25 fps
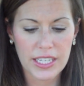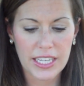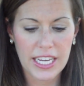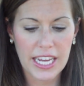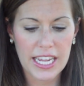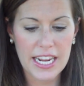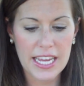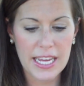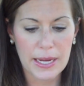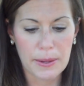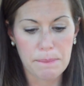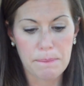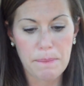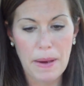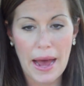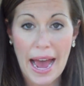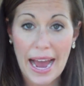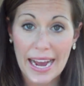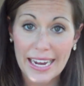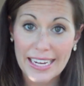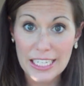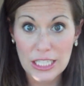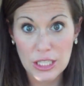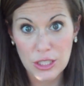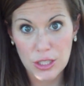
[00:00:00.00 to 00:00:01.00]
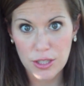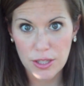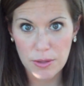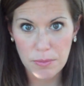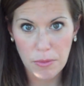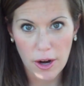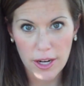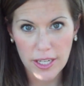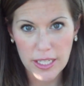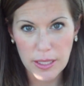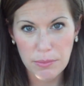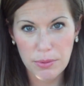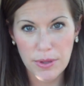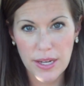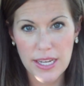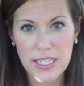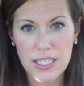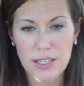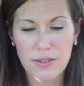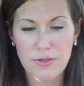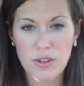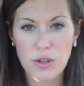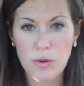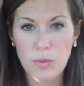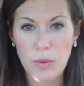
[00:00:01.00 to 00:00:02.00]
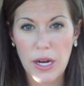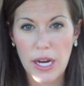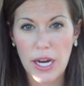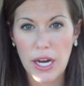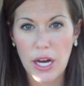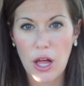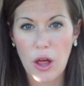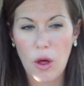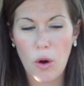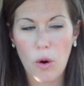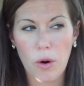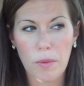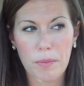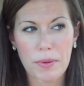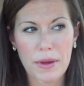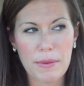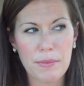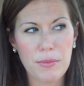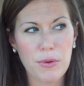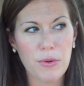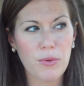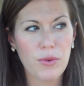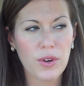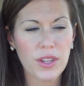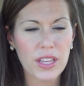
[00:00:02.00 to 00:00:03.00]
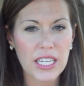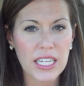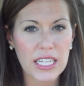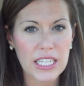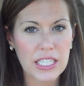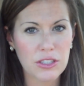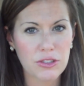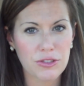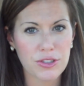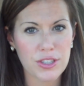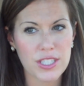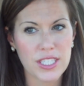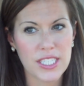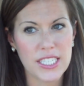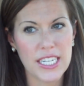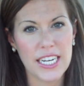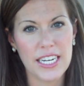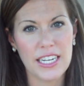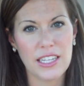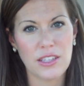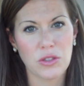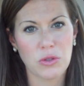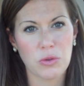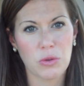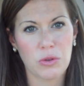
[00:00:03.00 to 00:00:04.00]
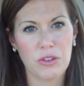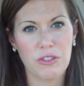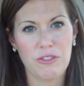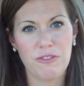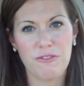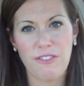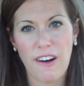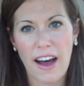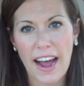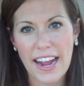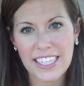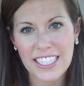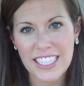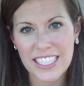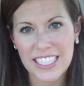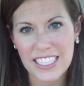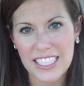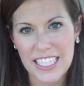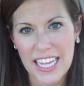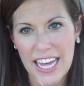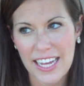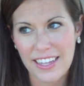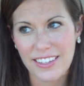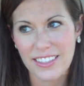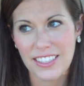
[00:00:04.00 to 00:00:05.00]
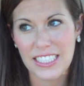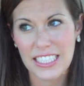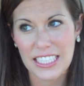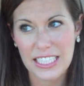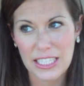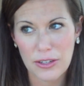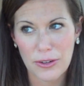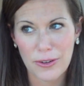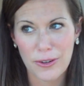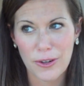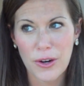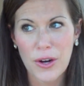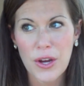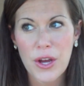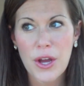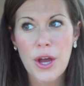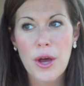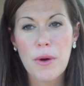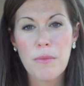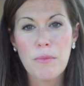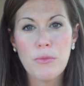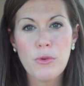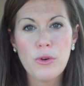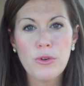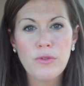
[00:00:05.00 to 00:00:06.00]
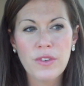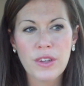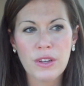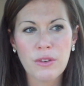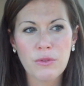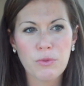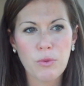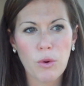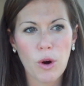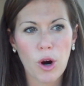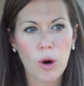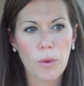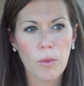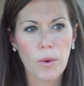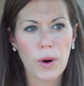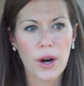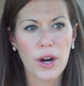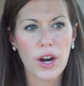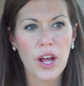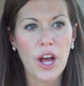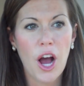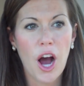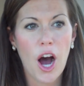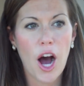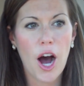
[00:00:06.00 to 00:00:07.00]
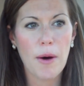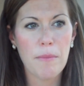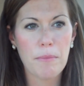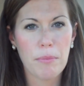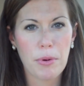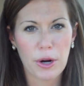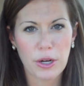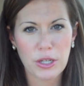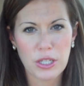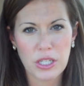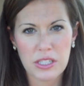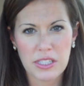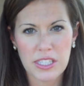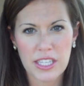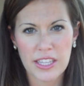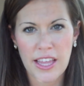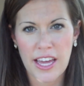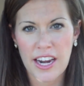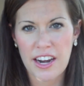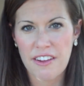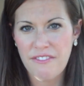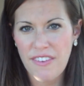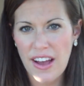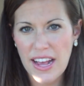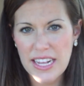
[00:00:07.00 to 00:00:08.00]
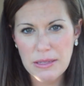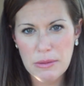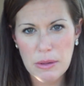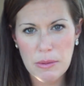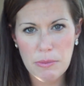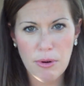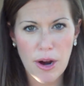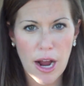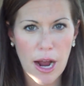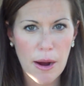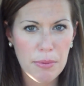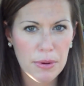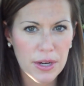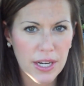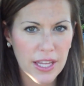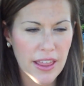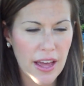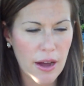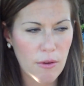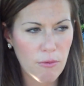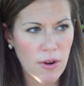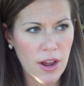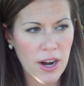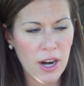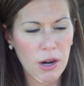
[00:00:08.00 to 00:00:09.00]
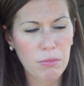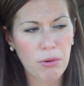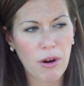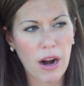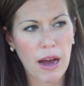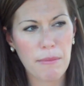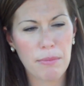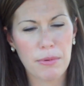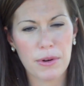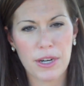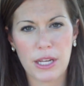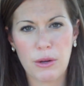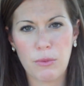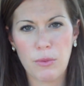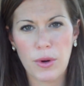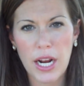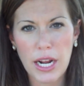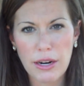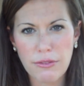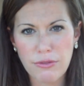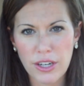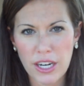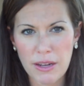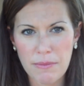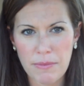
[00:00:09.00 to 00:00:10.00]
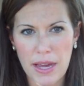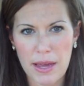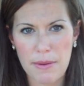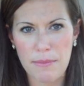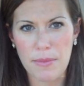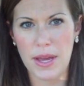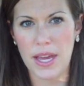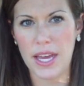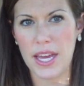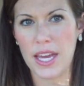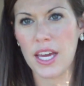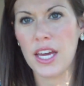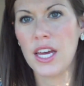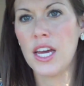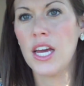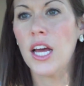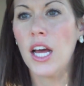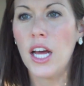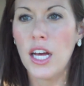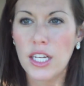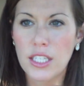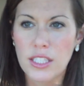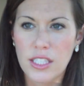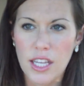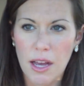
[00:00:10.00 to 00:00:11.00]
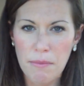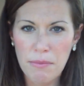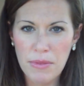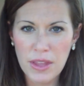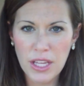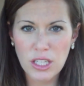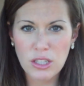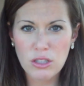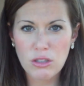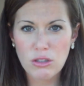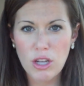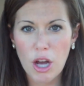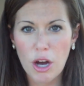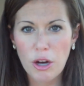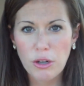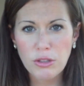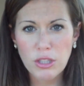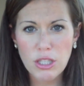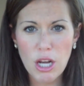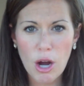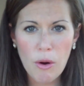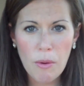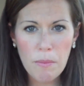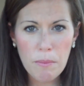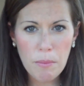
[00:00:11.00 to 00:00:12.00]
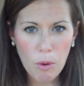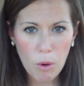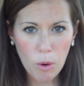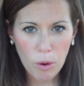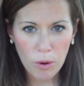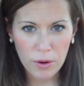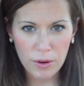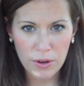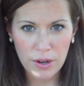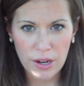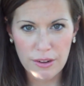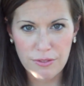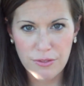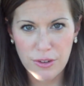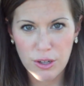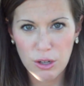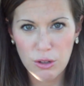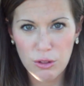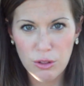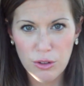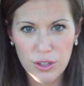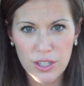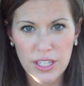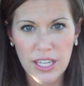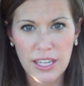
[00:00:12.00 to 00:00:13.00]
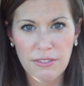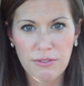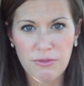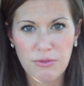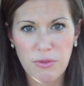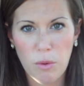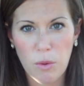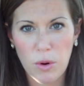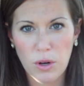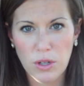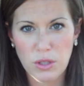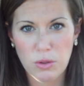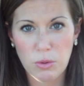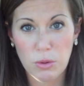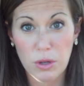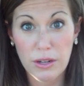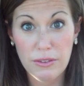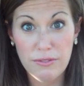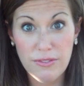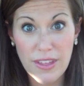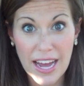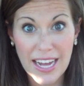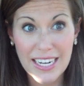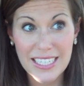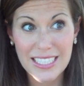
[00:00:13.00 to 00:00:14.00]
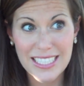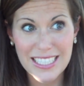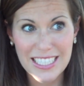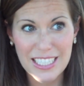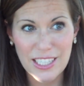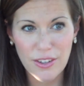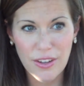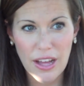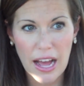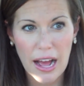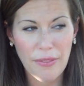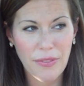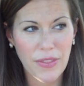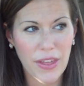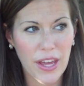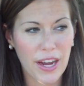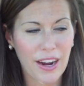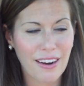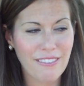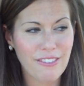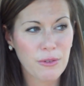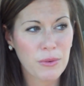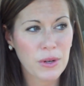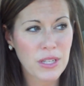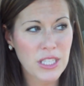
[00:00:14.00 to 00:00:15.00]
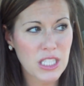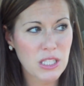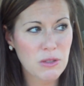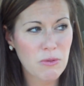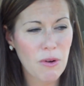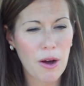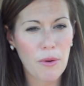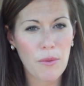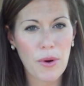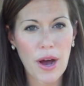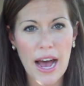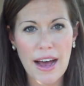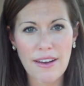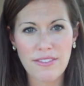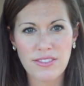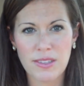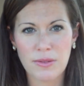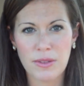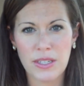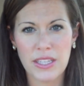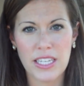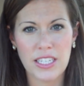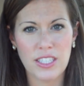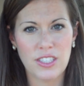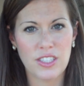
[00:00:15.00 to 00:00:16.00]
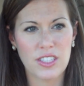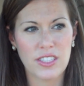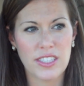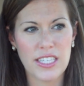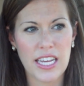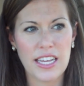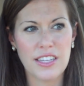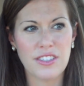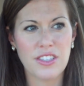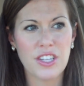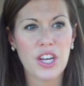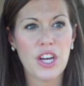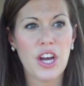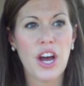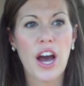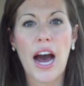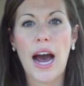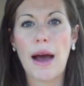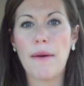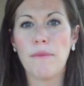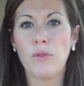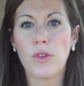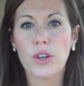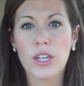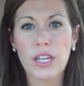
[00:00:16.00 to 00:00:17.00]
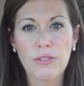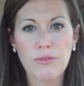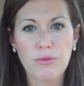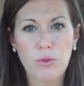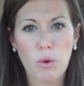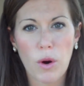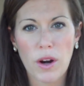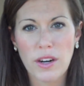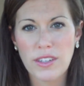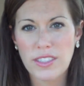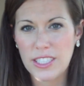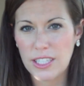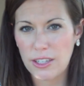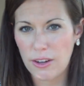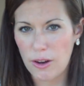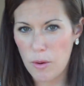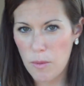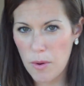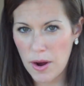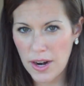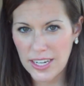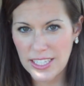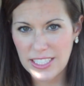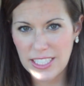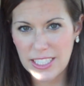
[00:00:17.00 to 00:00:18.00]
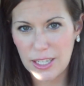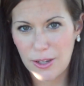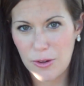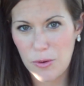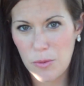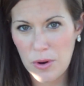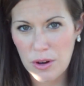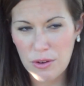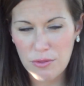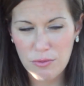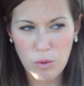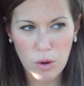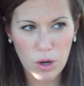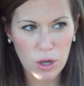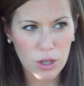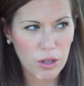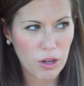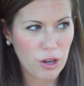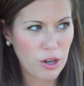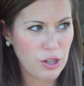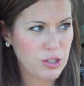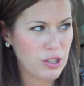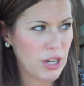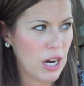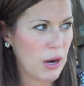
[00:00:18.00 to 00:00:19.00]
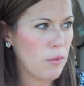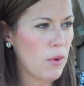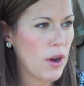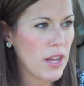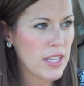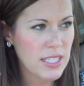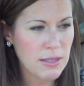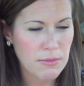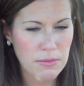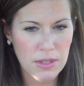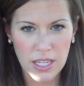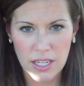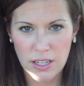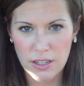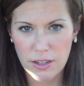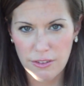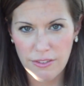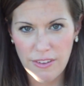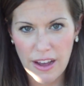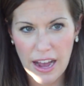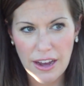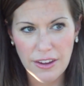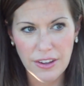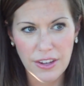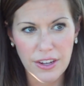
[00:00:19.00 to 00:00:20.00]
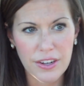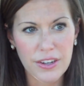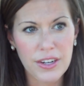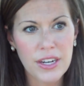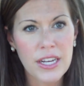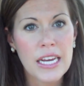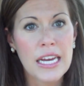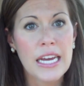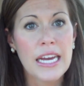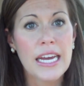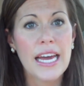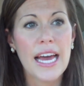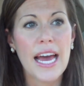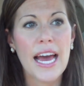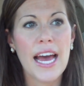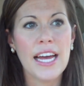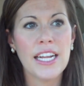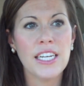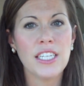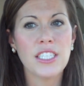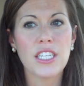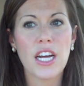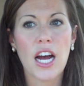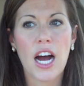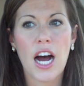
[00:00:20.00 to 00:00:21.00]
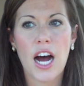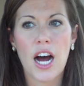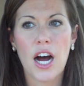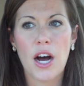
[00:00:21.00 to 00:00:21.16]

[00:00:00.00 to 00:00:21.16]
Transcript: getting back into the marketplace, if you will, or people really interested in sort of finding that deal, moving forward on purchasing that investment property, that rental property, whatever it may be. Something so important if you're looking for sort of that deal out there. Every once in a while we'll have somebody that just says, I'm looking for a deal, I want a deal, I want a foreclosure, I want something undervalued. And,